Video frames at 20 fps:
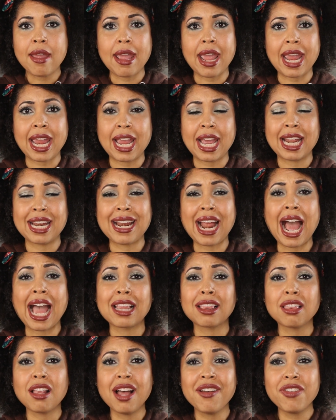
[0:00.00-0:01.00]
and I
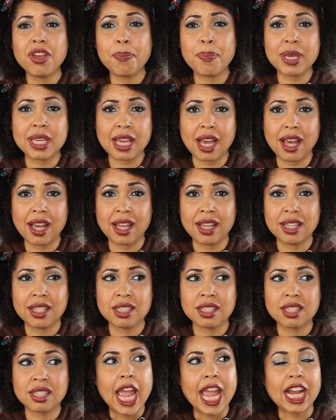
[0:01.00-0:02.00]
love it
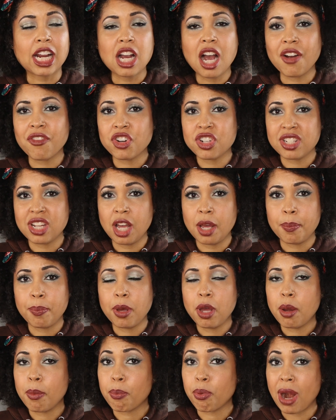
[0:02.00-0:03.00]
because it covers up
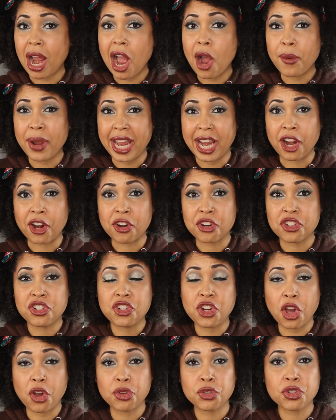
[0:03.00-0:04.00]
brow hairs, you
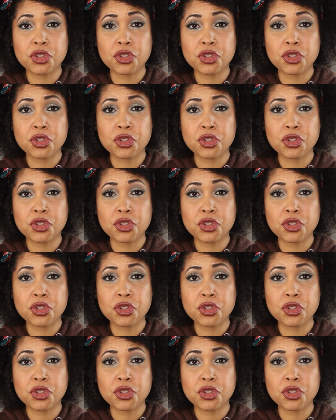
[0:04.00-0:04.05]
know,